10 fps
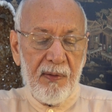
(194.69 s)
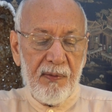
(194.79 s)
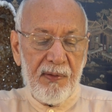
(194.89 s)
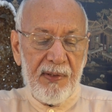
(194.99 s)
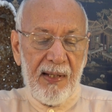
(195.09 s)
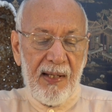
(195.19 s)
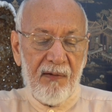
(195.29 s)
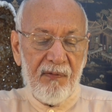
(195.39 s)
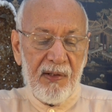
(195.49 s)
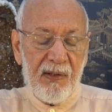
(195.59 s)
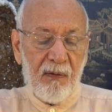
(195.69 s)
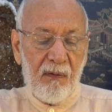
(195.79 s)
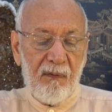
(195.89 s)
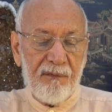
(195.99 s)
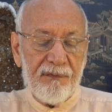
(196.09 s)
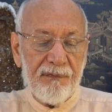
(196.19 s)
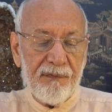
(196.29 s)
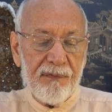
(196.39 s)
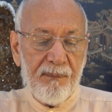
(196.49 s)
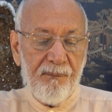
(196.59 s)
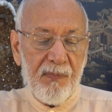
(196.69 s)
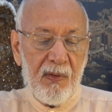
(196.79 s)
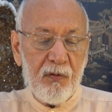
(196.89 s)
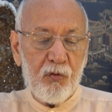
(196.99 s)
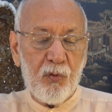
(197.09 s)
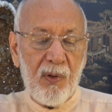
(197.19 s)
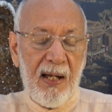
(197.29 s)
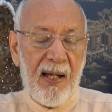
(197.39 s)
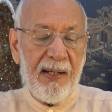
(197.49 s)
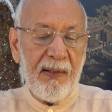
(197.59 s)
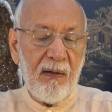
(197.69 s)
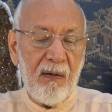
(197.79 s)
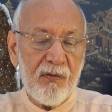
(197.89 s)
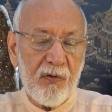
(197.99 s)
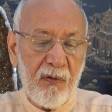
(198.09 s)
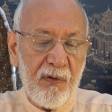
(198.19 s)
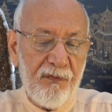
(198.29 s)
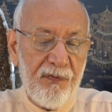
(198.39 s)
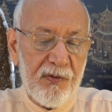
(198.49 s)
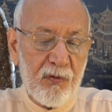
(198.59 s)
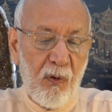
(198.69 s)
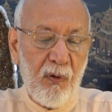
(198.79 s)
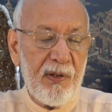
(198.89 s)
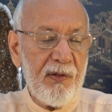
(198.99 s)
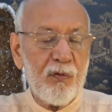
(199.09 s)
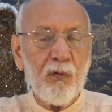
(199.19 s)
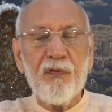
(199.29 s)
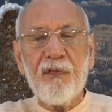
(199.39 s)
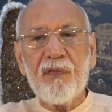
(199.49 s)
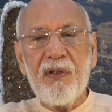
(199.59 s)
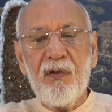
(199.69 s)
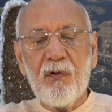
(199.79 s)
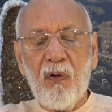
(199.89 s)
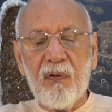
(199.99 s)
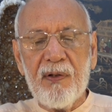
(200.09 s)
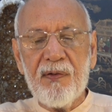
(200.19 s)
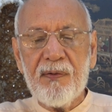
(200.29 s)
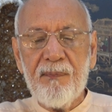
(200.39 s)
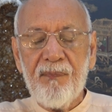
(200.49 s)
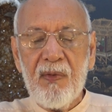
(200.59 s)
the area of first August to 15th August.